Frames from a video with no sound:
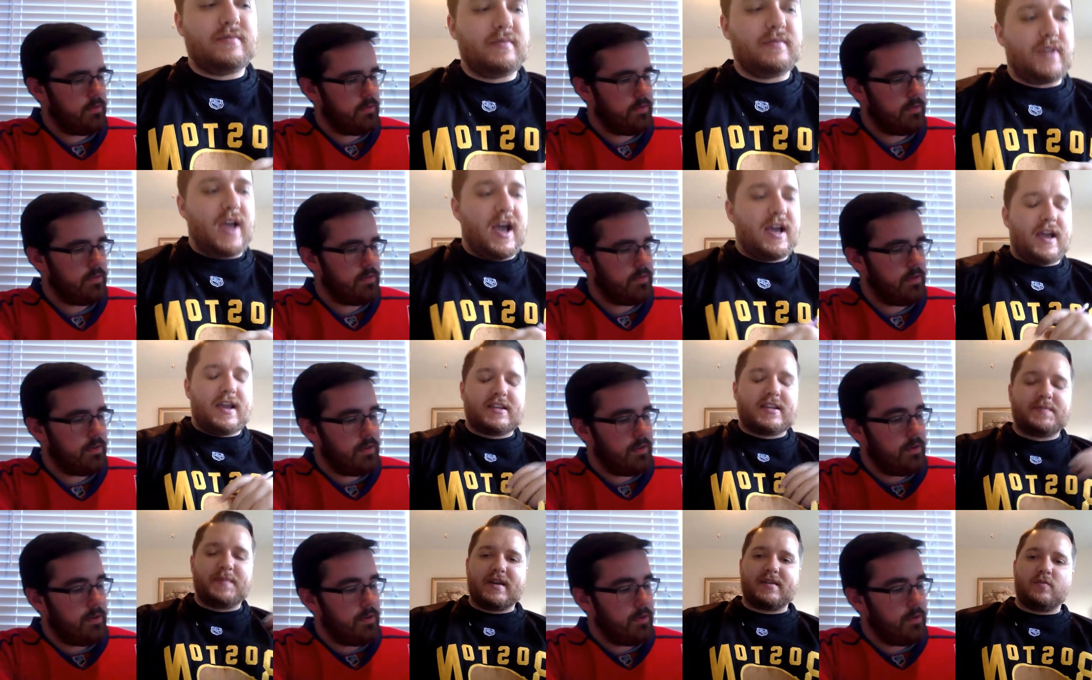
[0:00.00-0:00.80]
Speaker 1: I
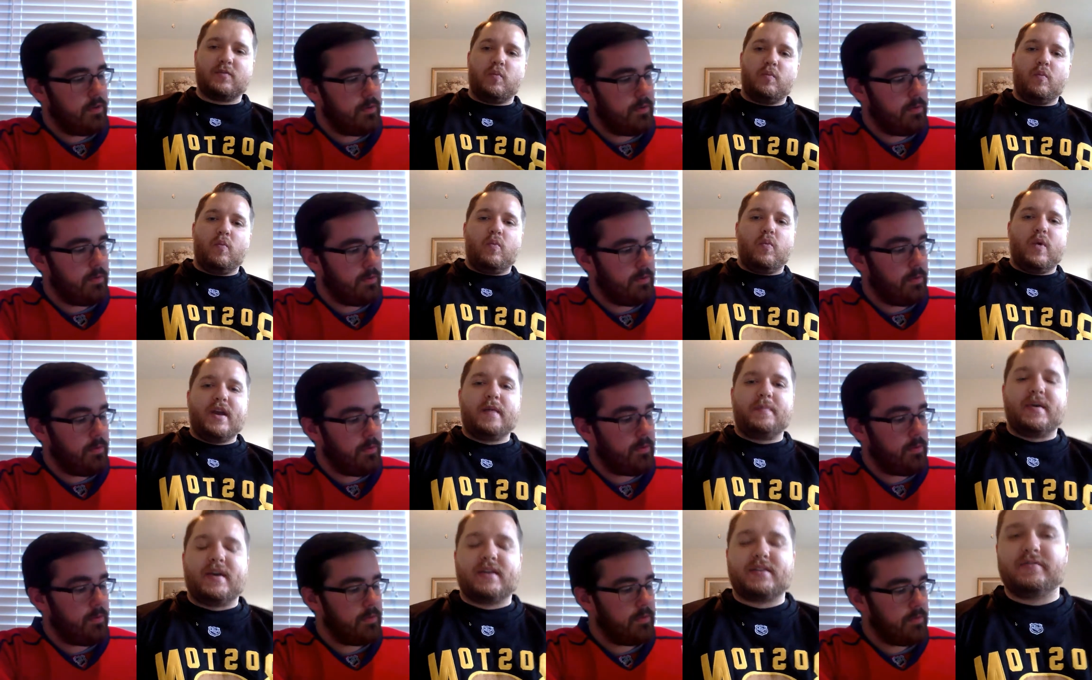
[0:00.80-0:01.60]
expect
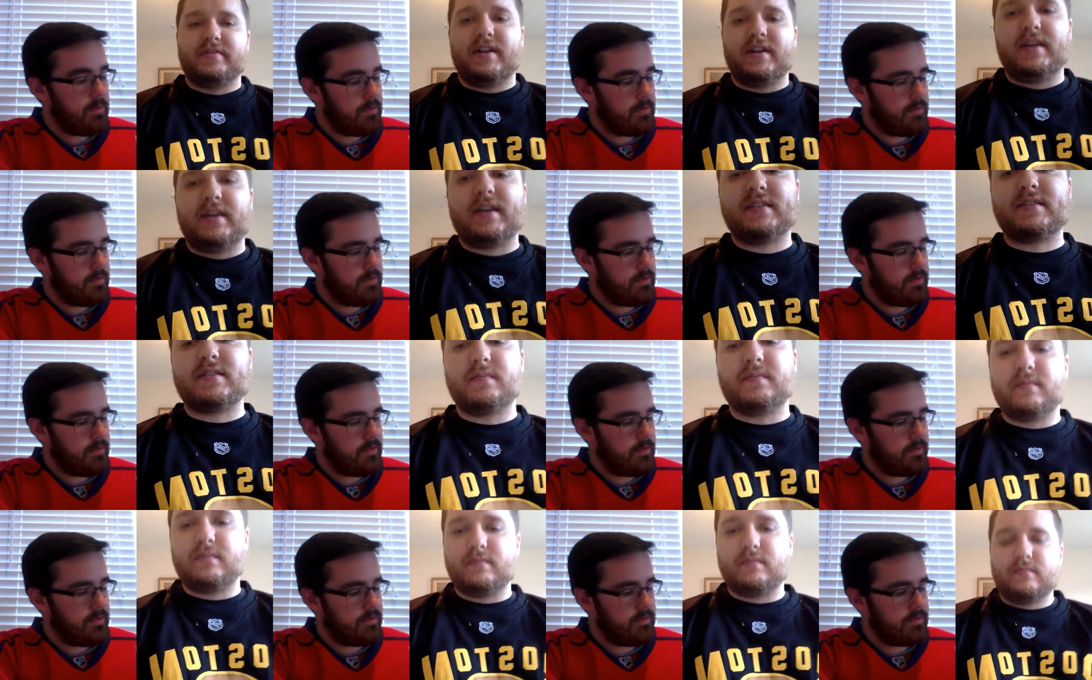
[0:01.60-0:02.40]
Winnipeg to really get
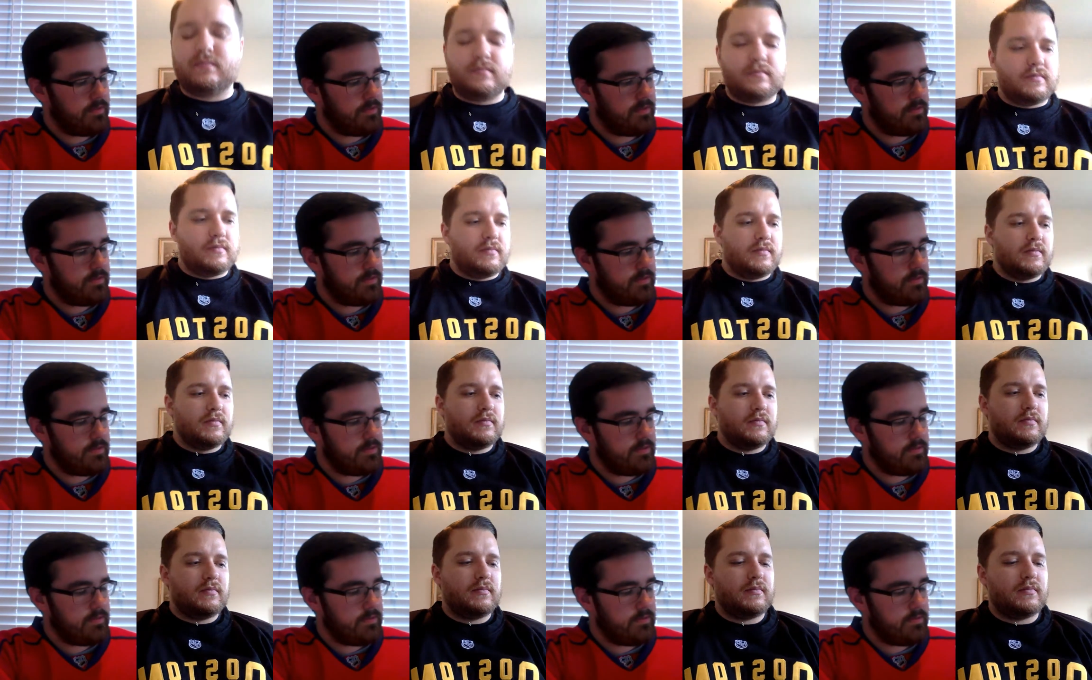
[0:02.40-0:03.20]
some
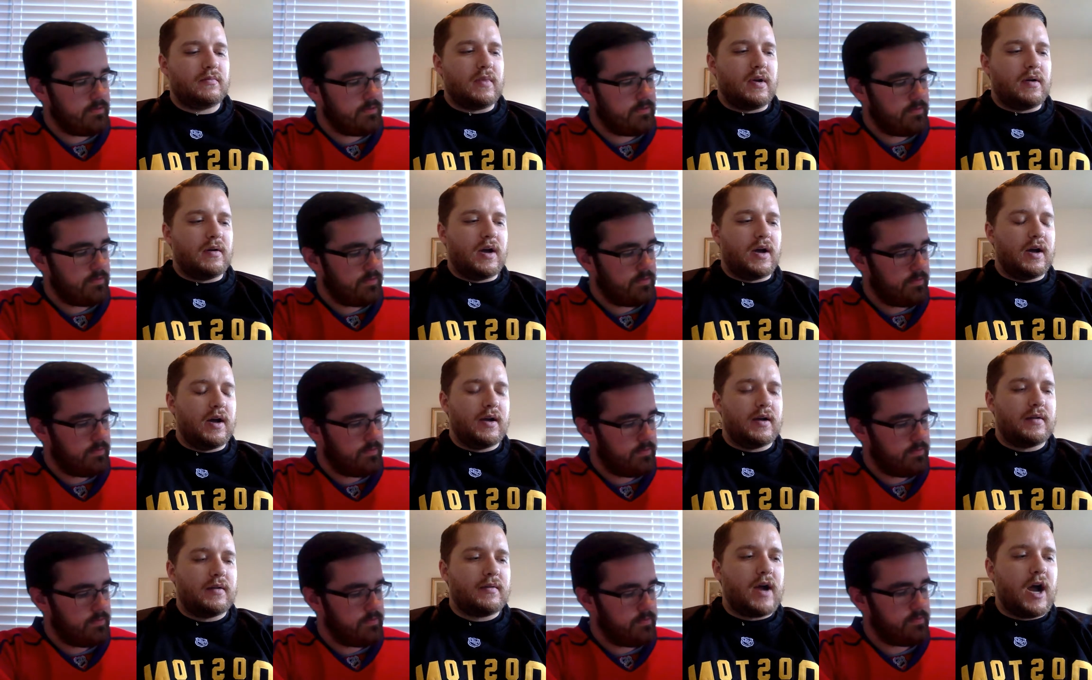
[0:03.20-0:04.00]

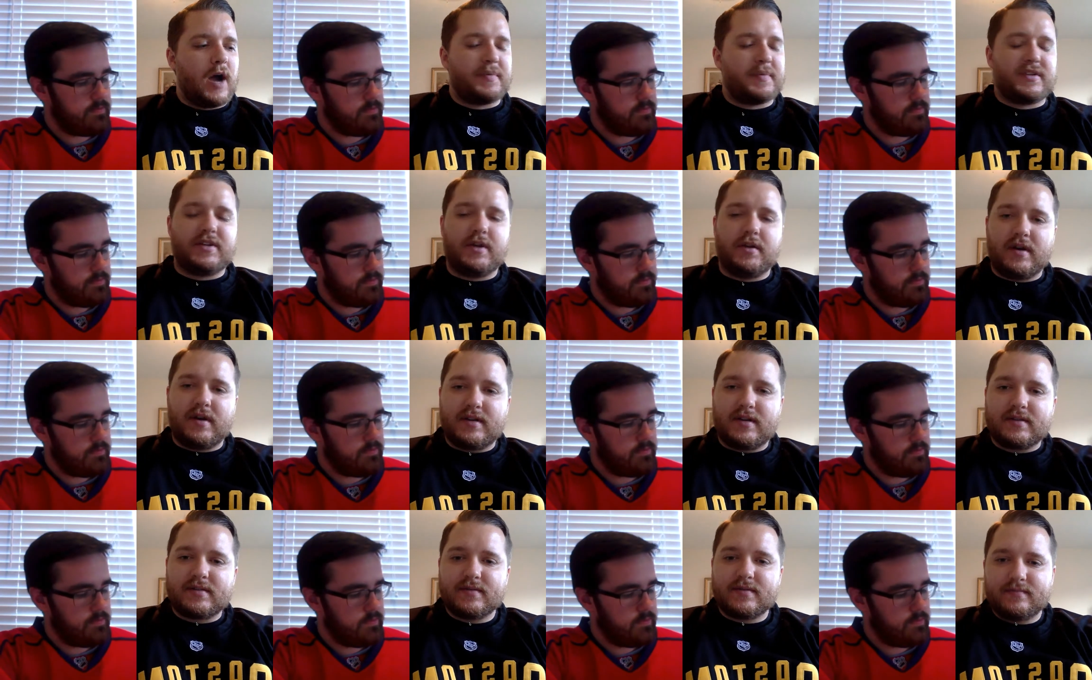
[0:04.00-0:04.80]

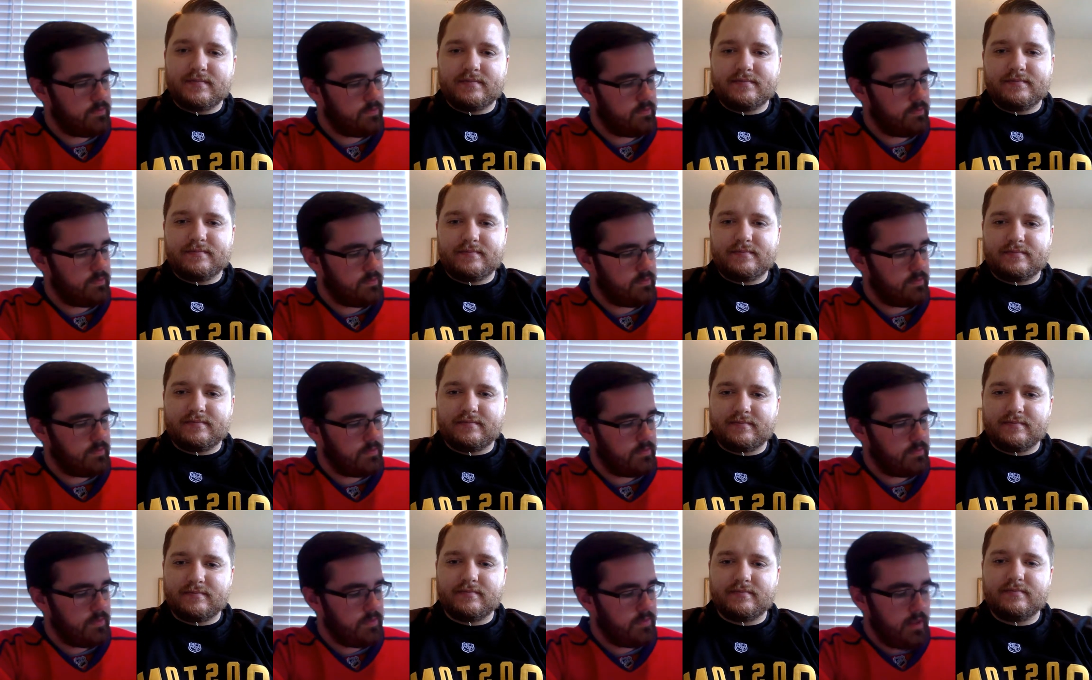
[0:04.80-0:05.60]
opportunities.
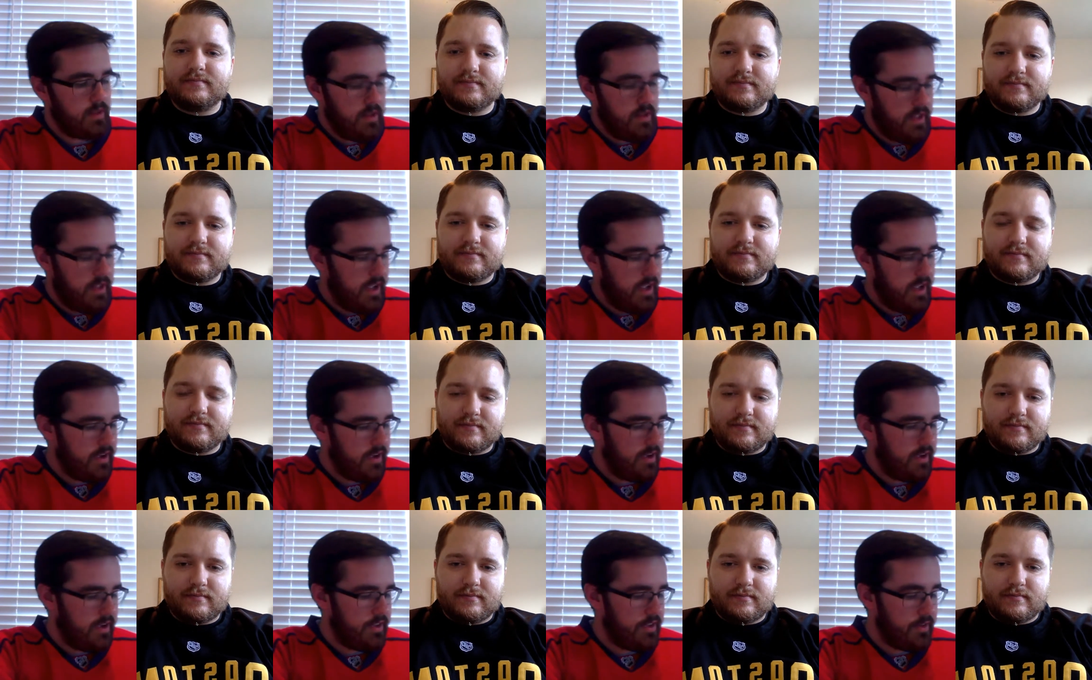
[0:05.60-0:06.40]

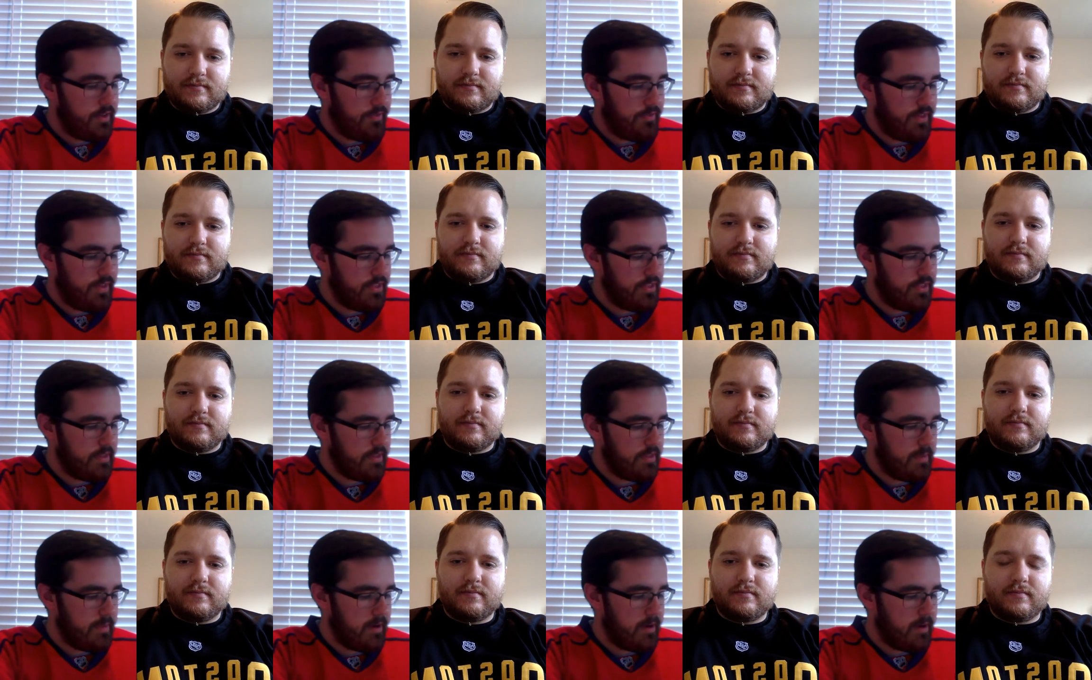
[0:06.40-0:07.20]
Speaker 2: Yeah, they're fifth in
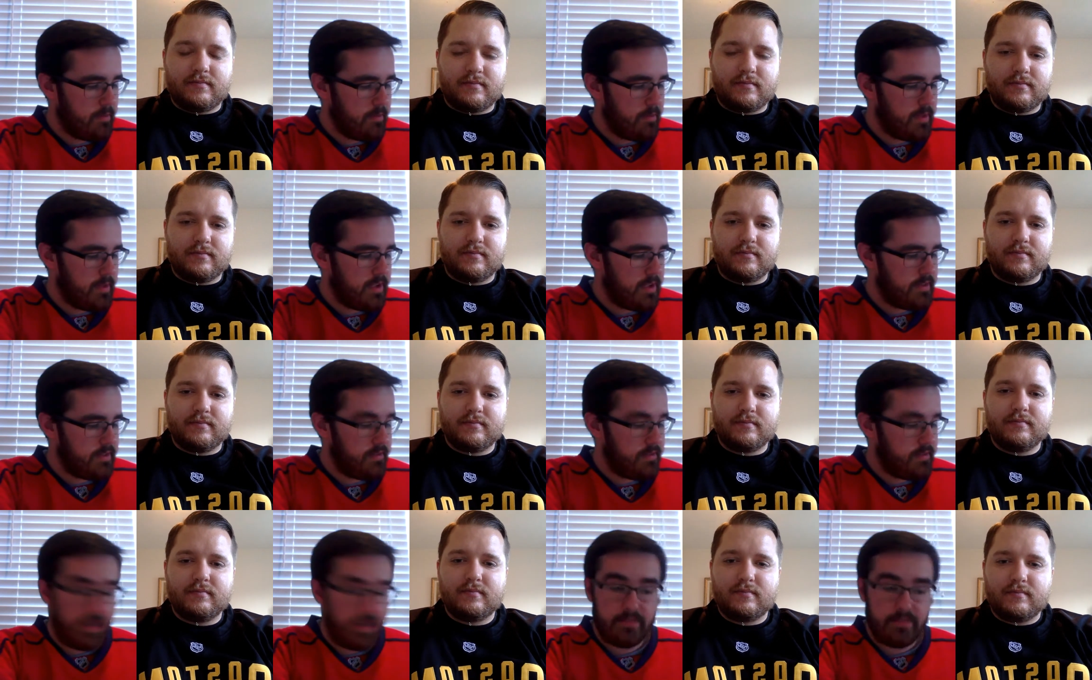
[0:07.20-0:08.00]
the power play.
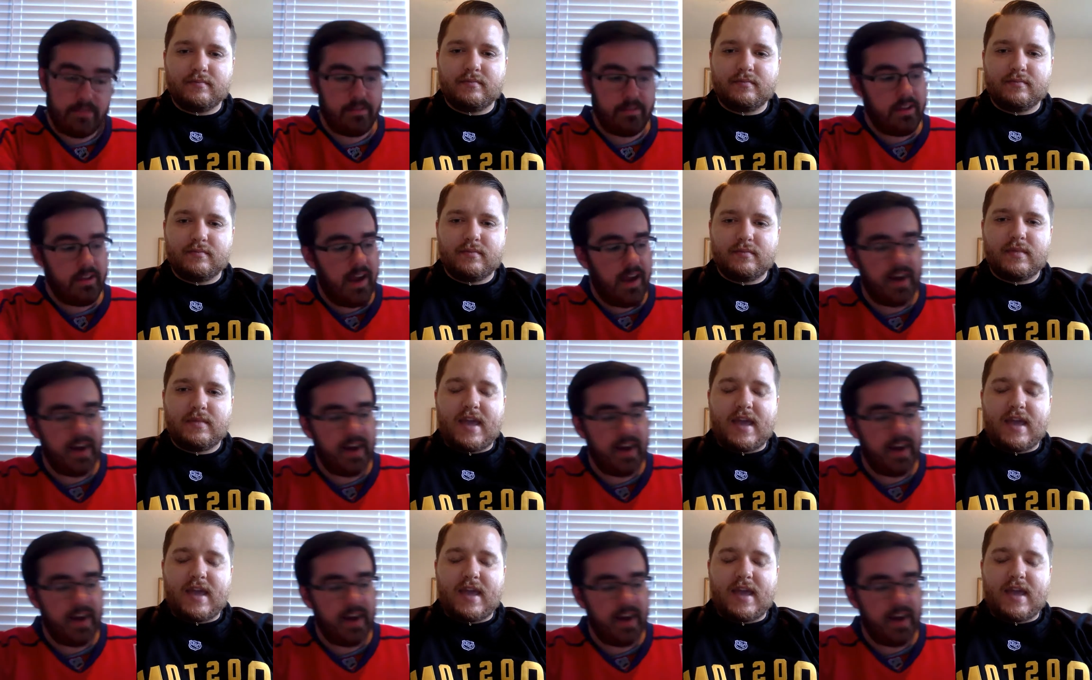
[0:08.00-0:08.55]
Speaker 1: I